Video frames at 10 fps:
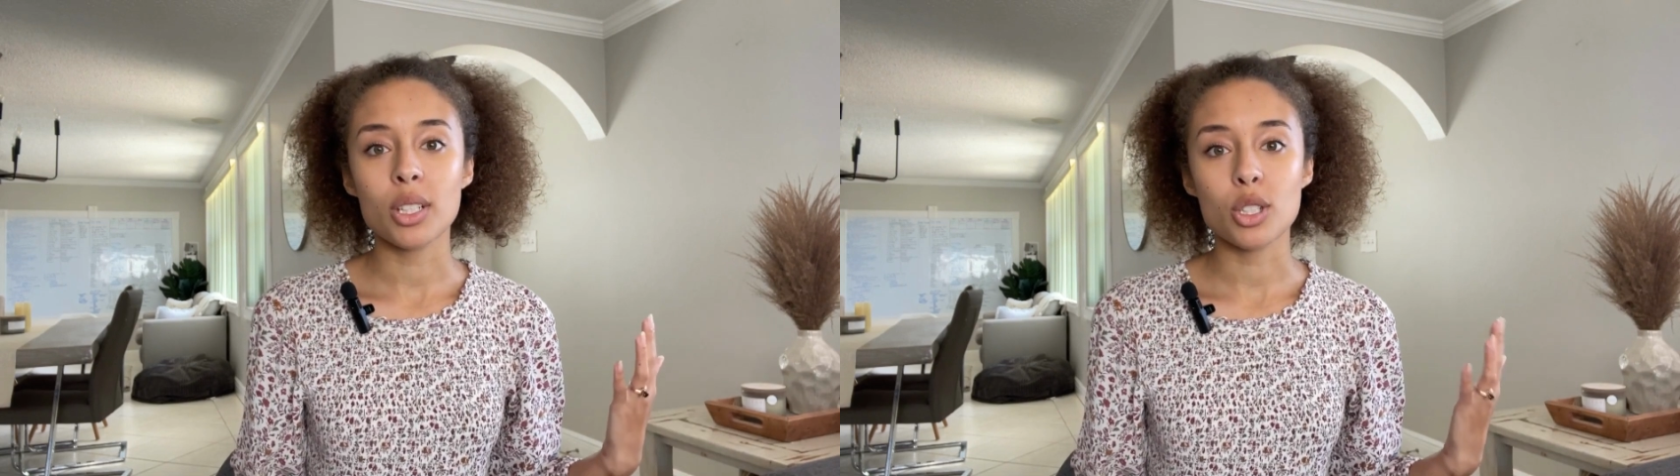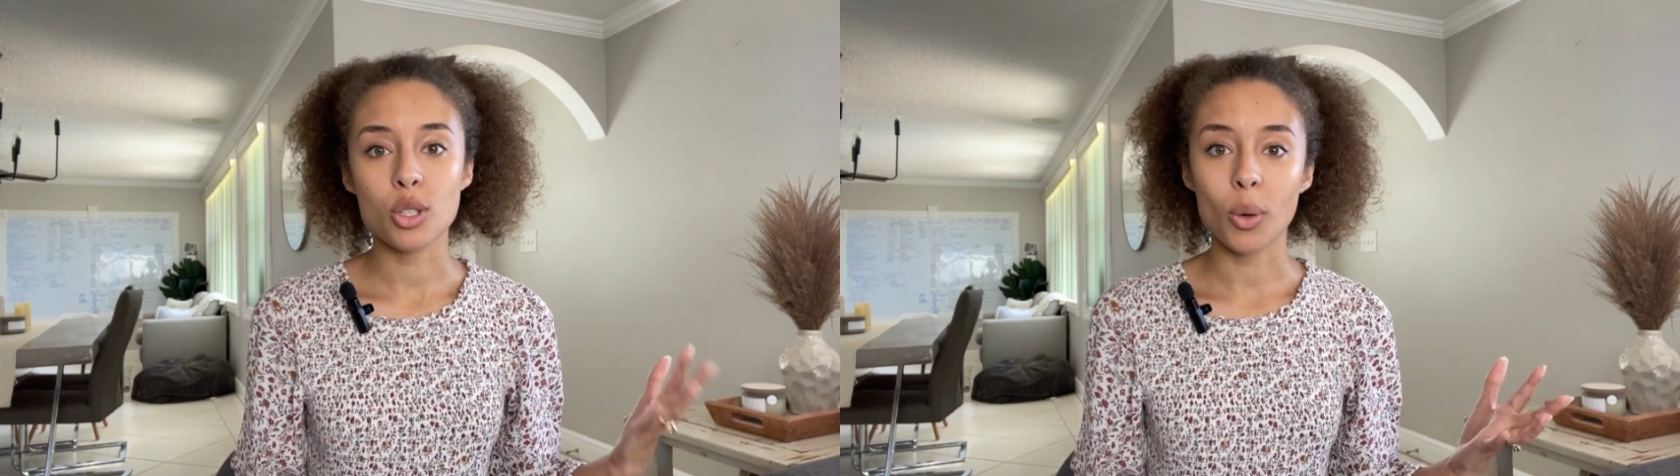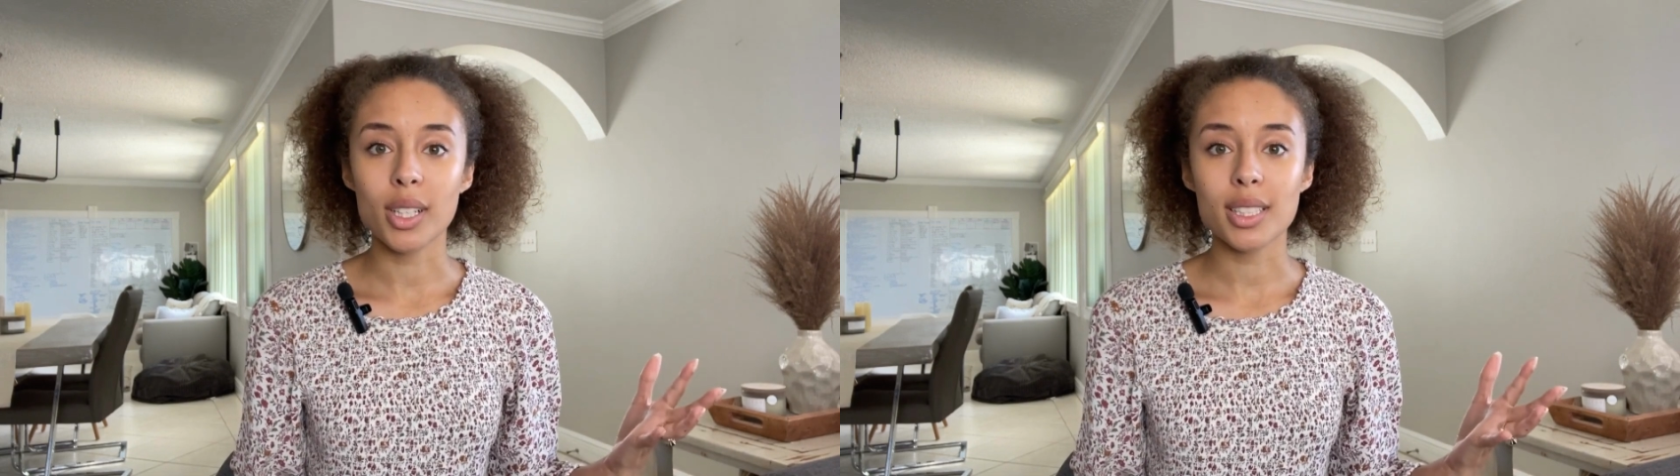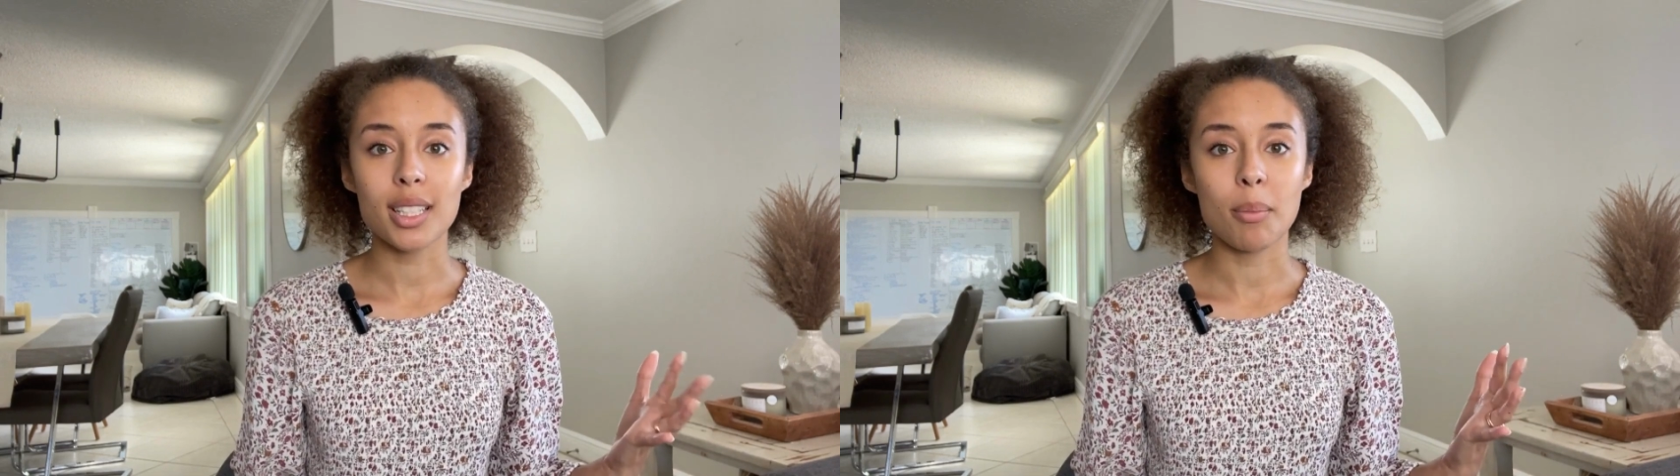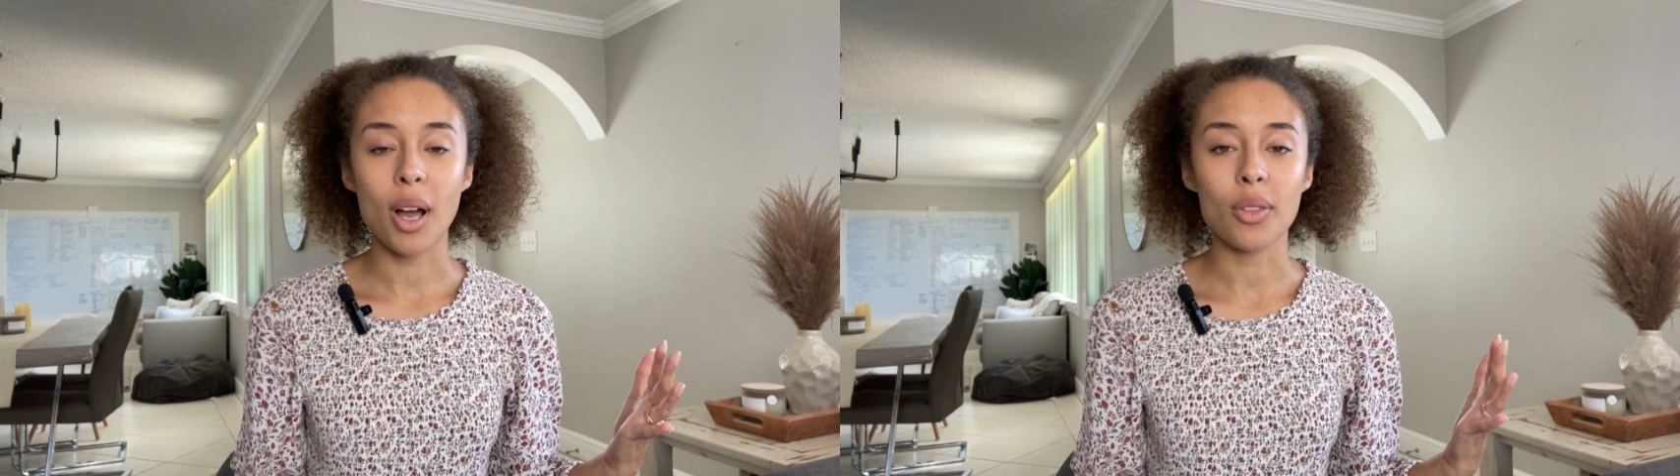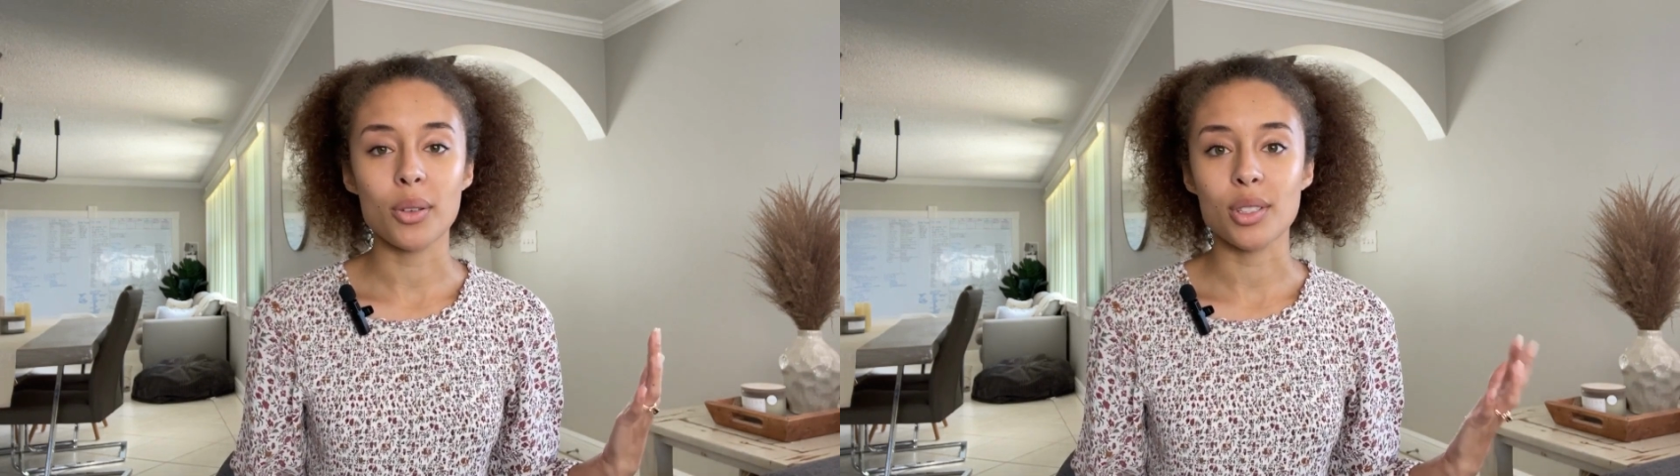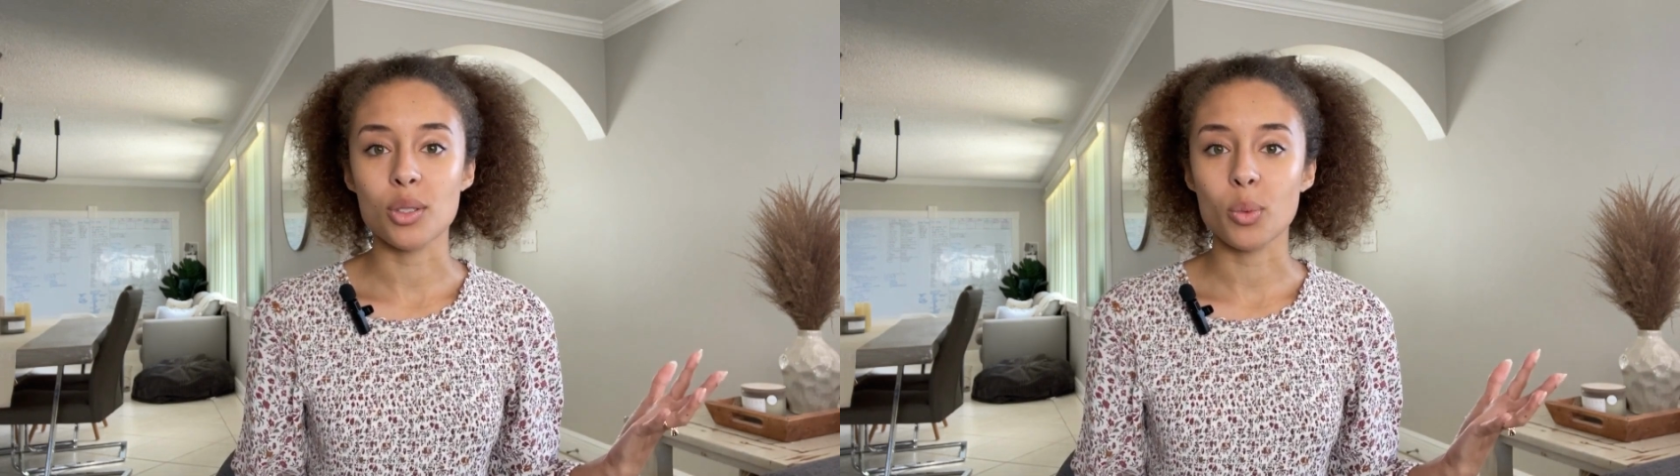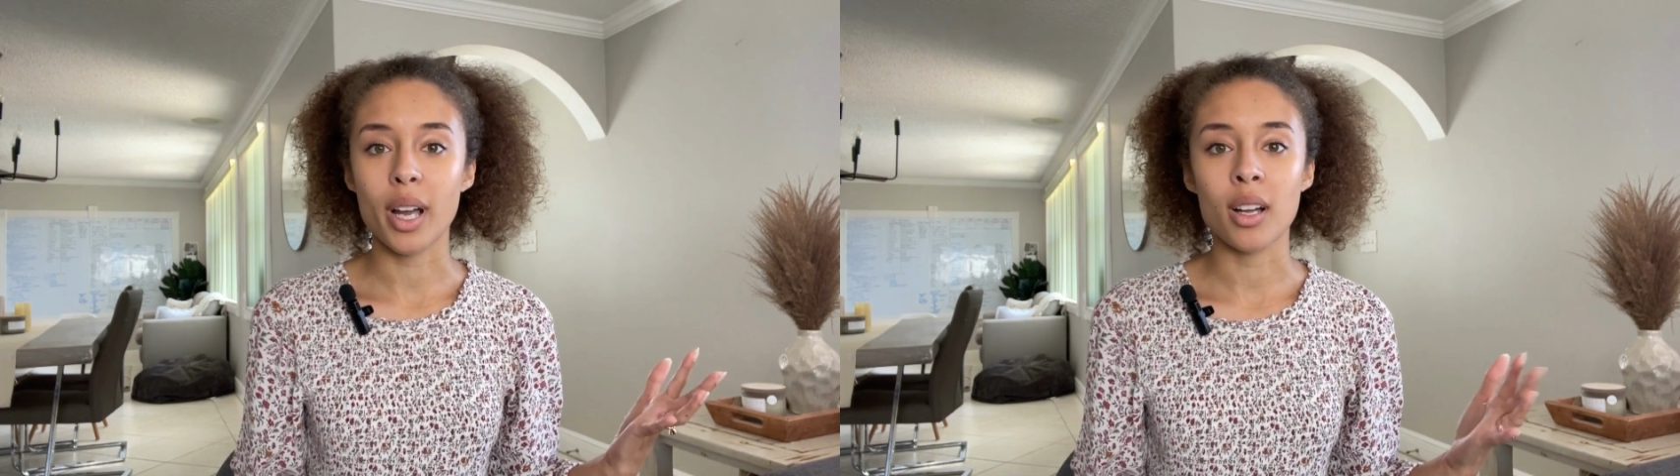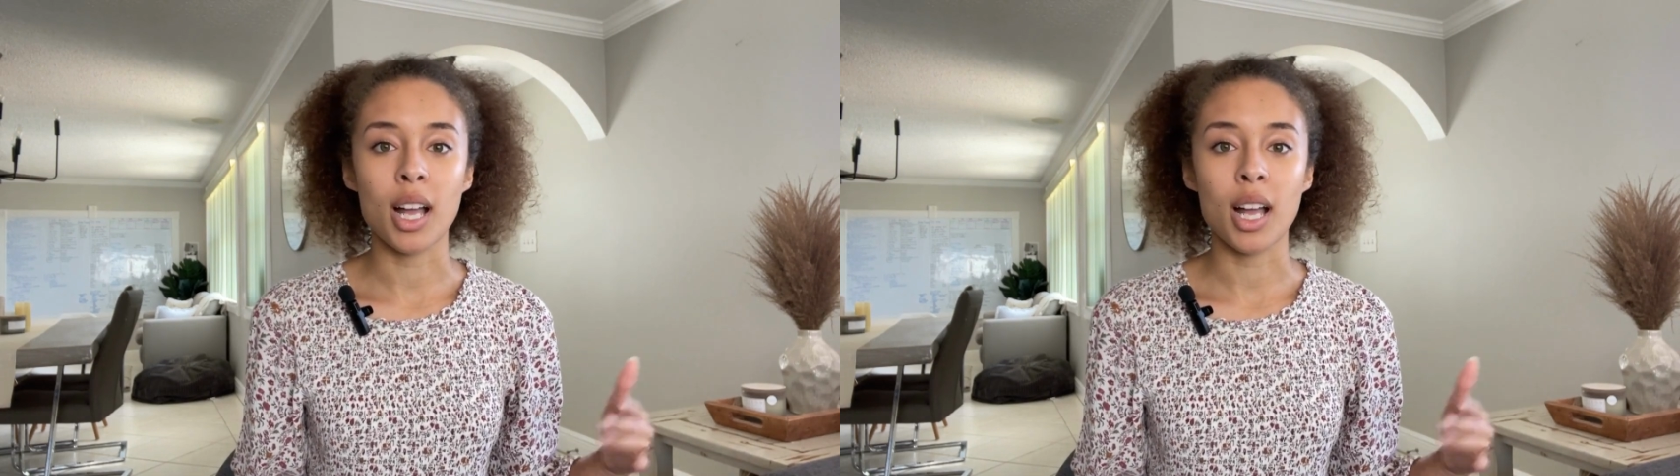shorts about those as well.